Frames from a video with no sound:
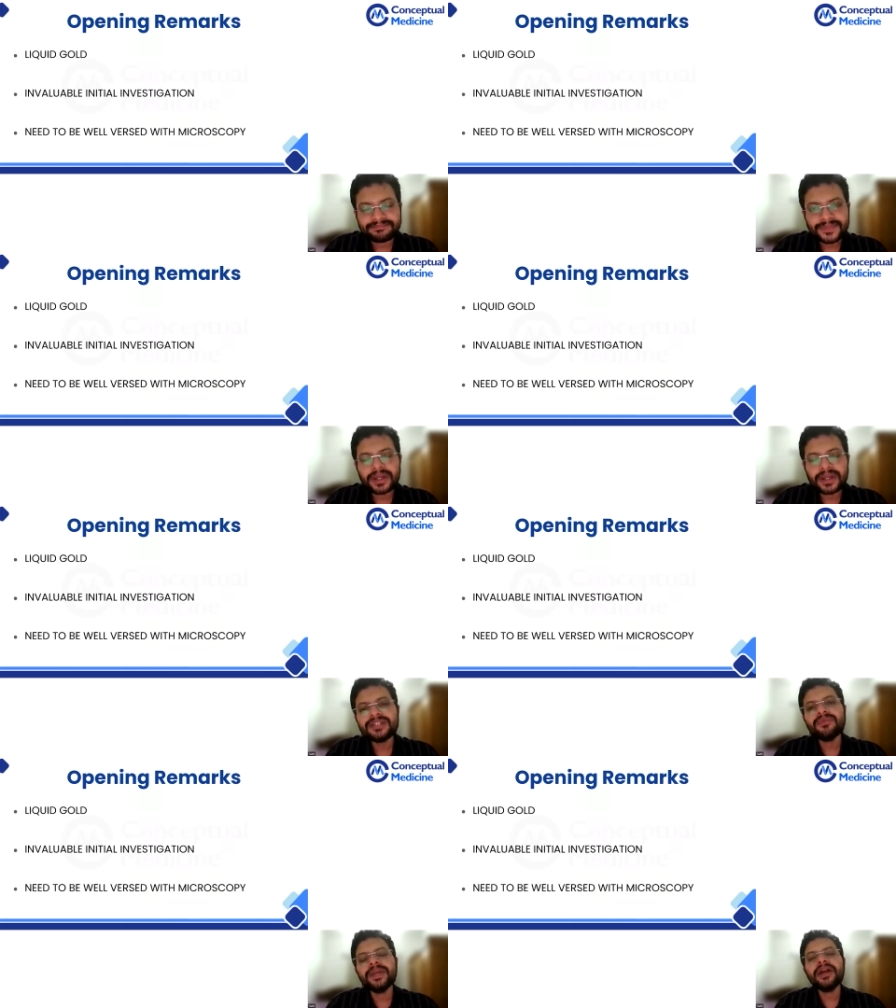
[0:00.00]
Okay,
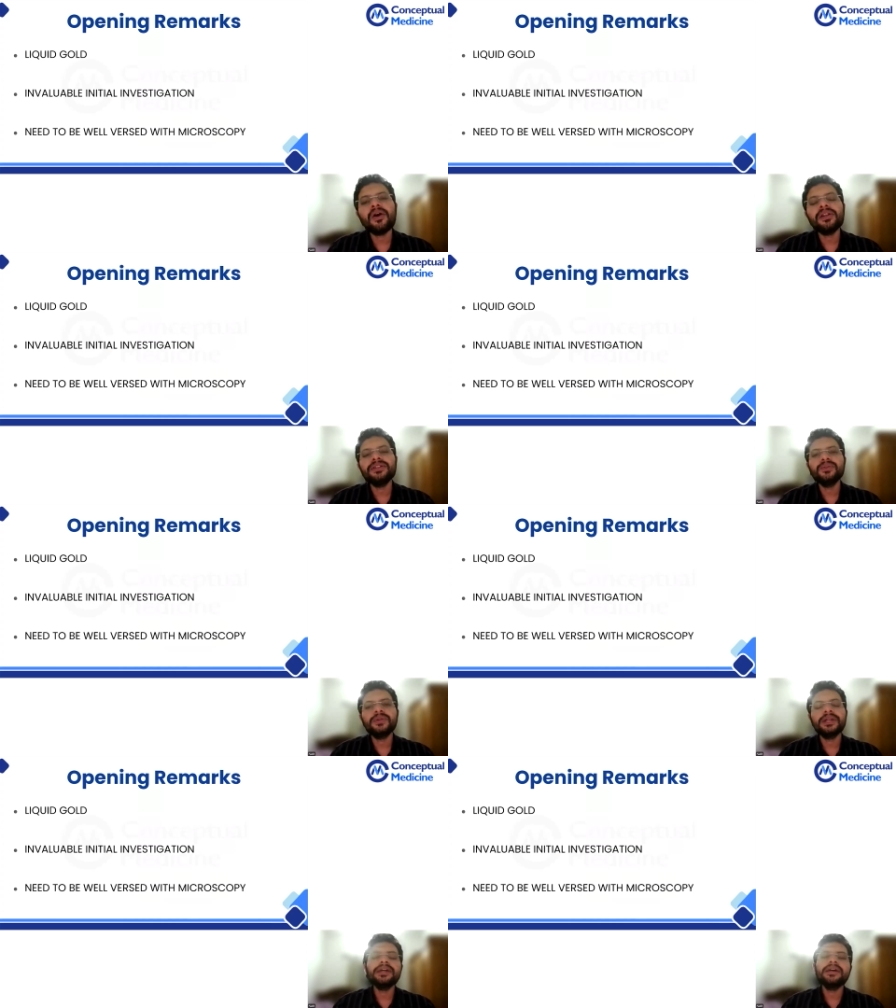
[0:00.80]
so we call
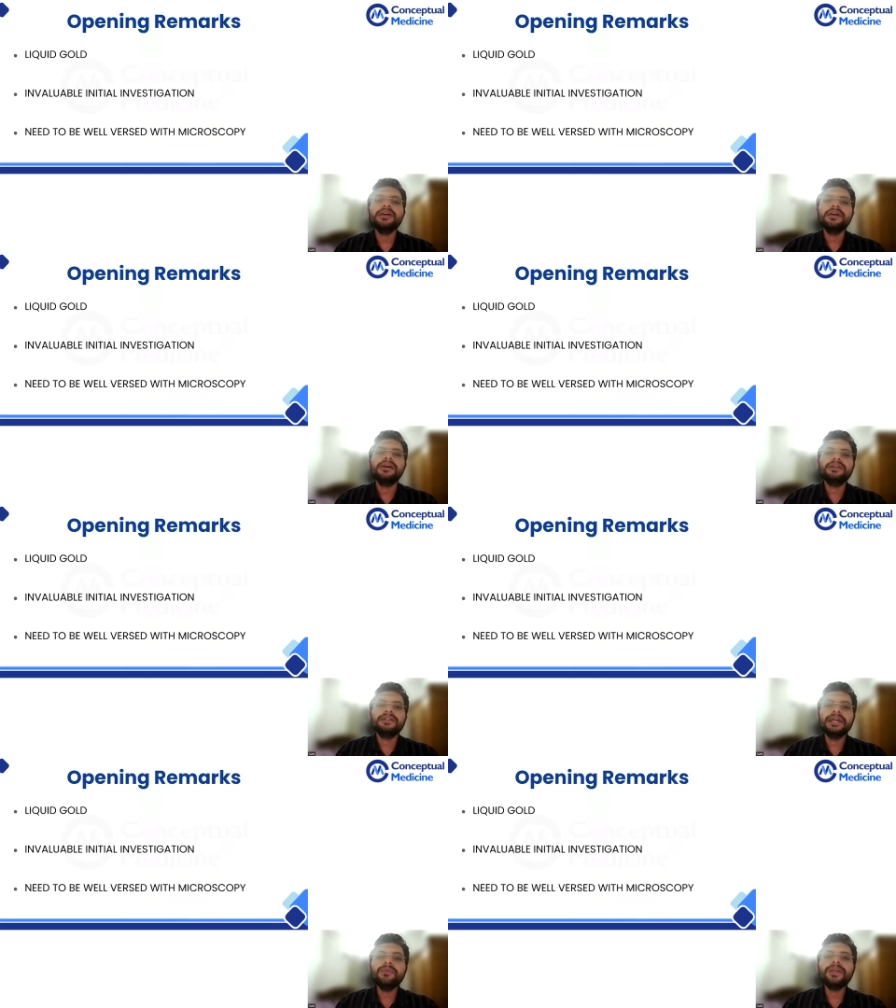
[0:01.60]
urine
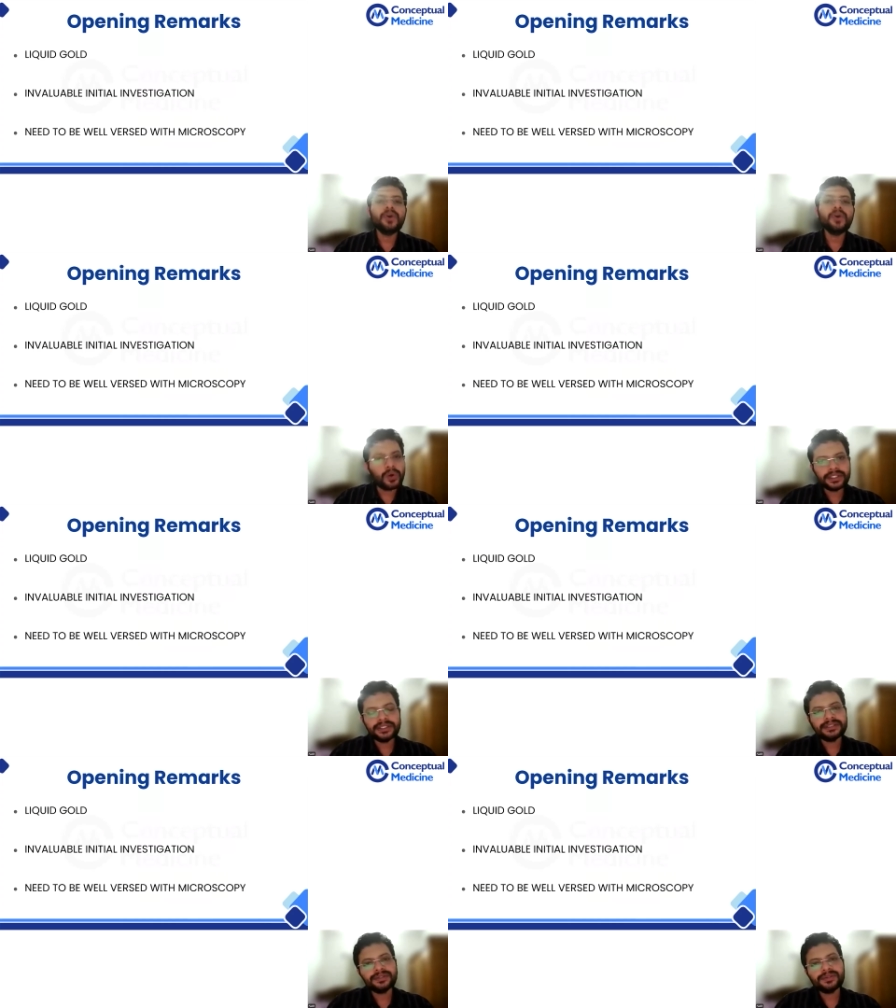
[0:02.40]
liquid gold.
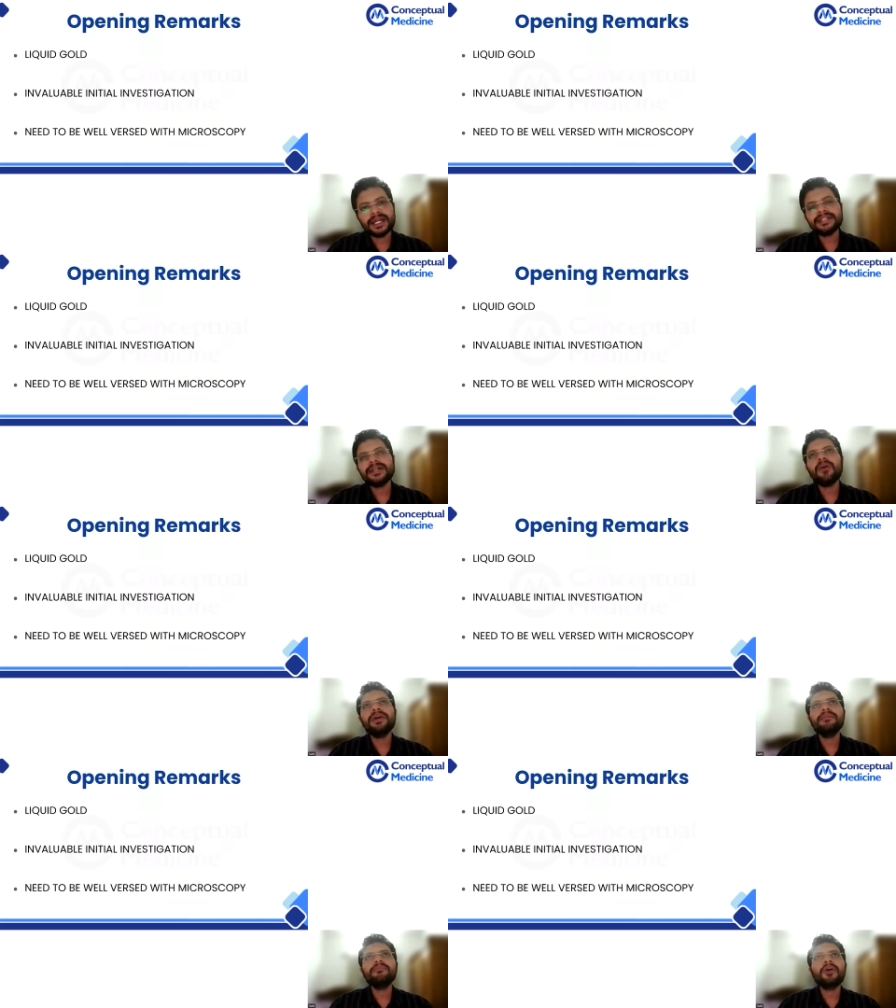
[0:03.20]
So that's how
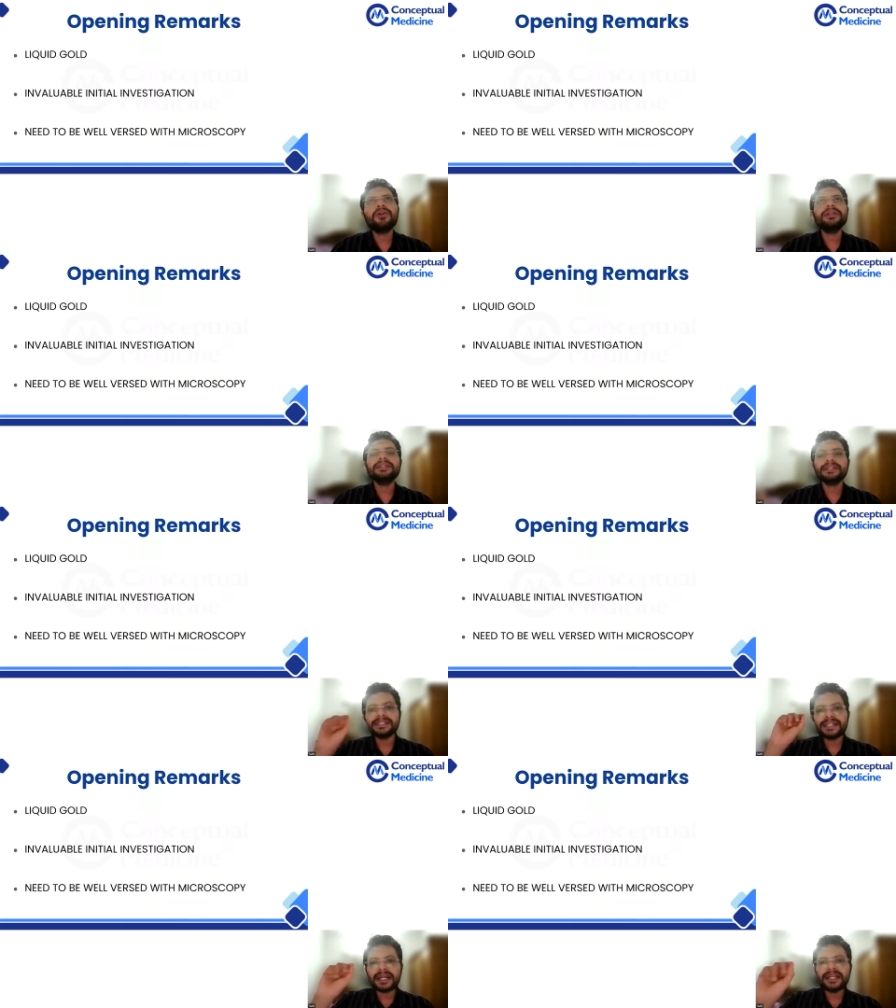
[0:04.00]
important the
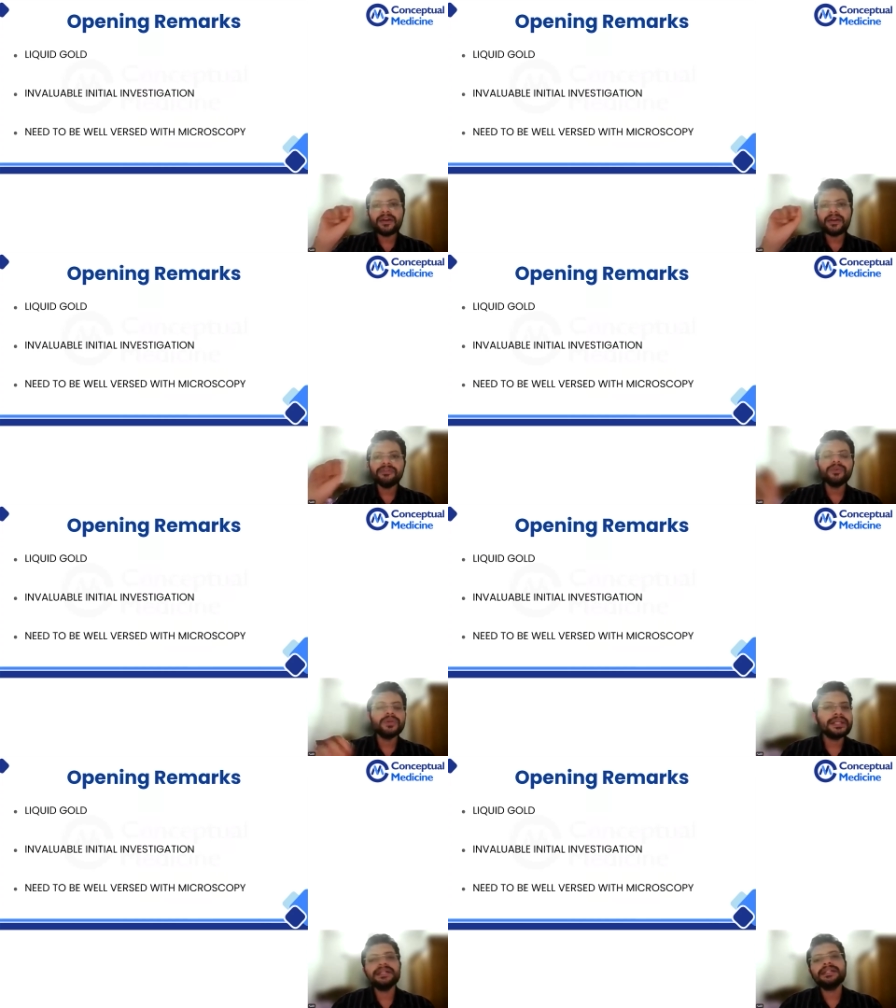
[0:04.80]
study of
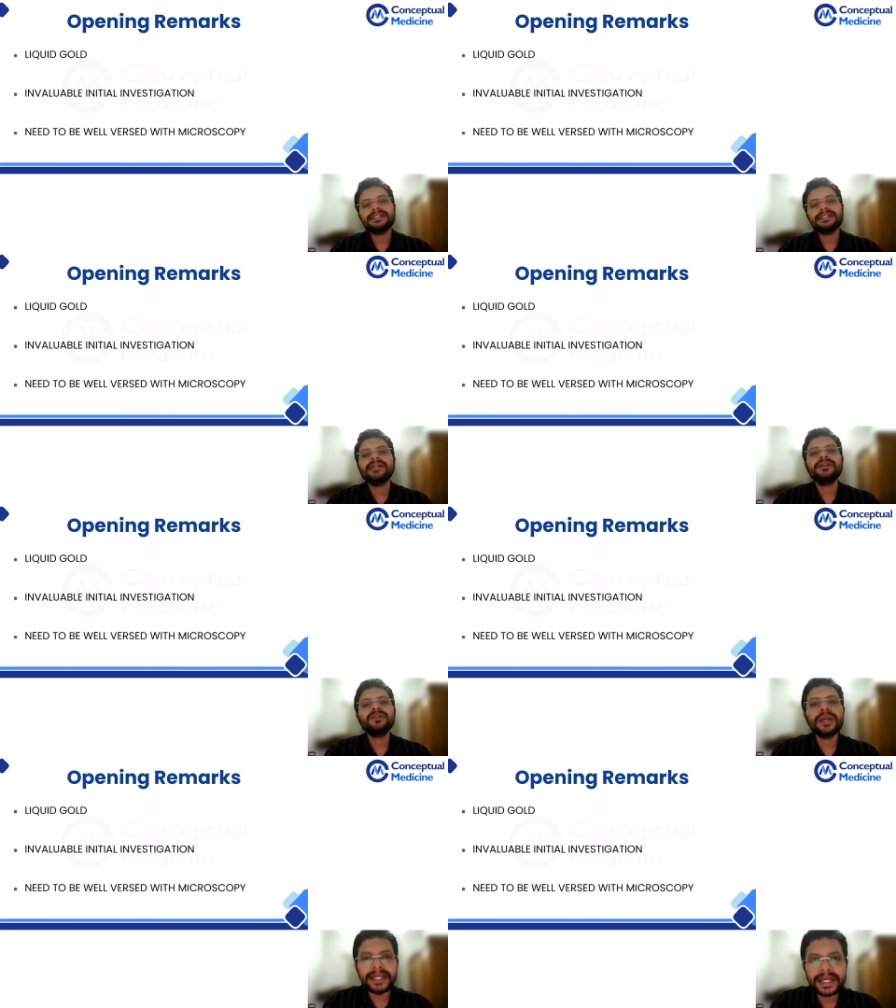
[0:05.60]
urine is to
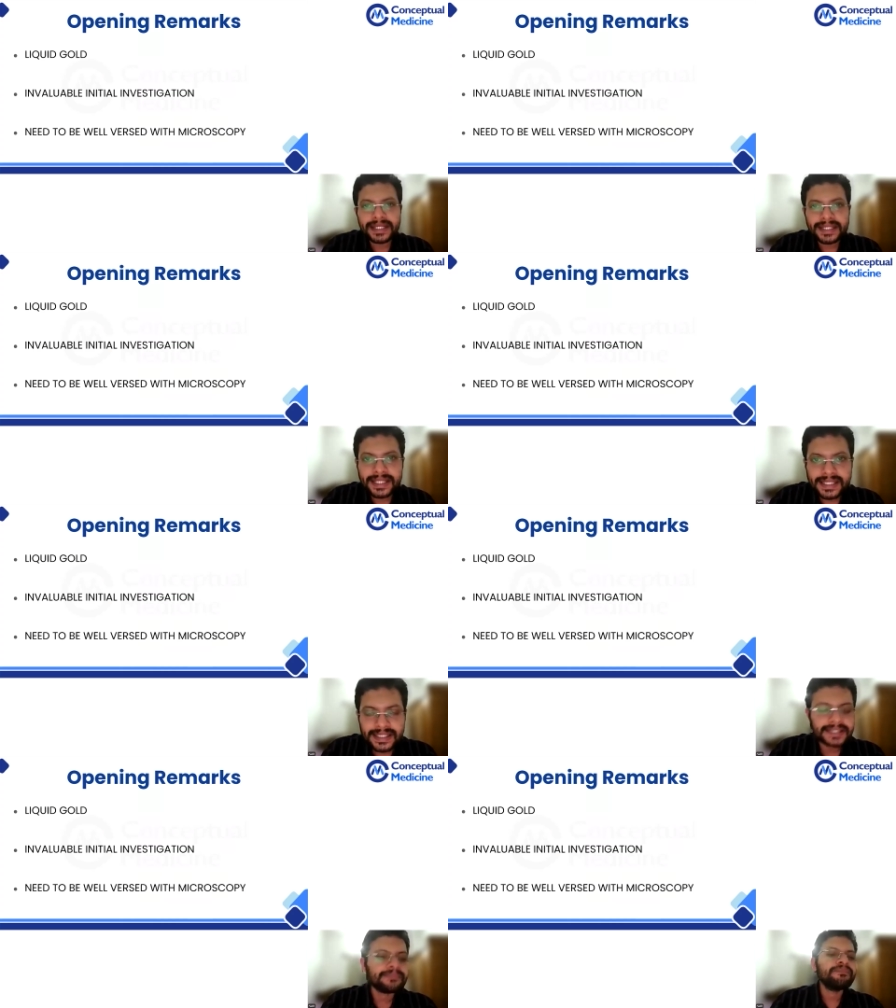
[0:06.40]
kidney
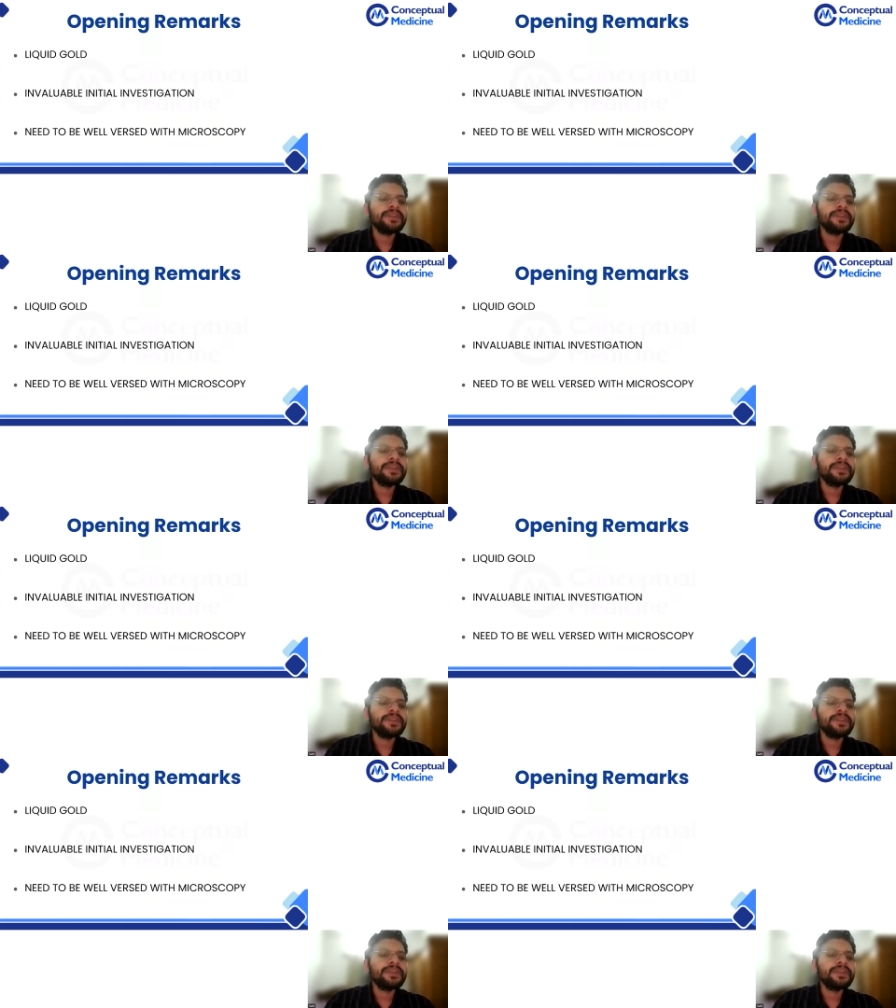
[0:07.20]
diseases.